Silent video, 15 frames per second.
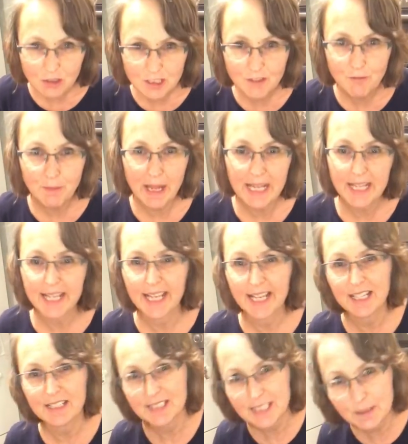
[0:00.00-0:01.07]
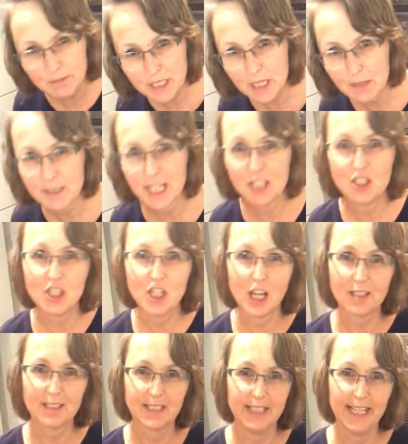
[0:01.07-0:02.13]
Actually, I've sent you off on an errand,
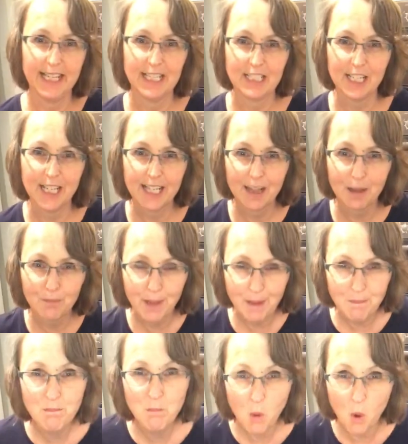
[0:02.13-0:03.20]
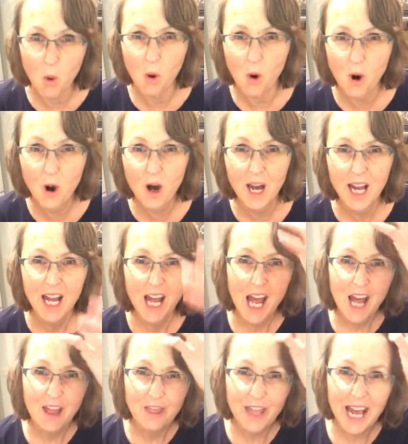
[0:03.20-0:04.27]
but I'm going to use this just
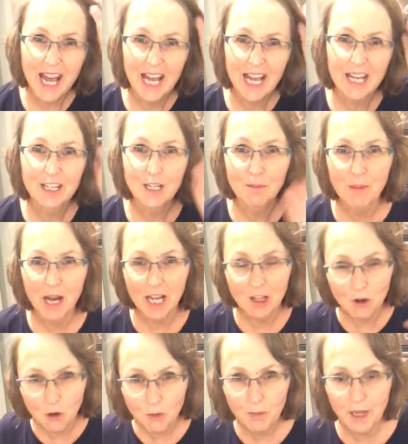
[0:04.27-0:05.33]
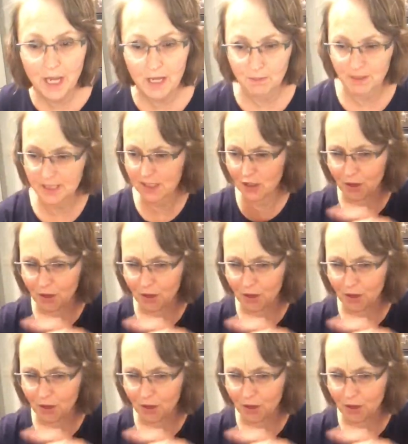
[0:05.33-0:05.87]
so I can show you. Look!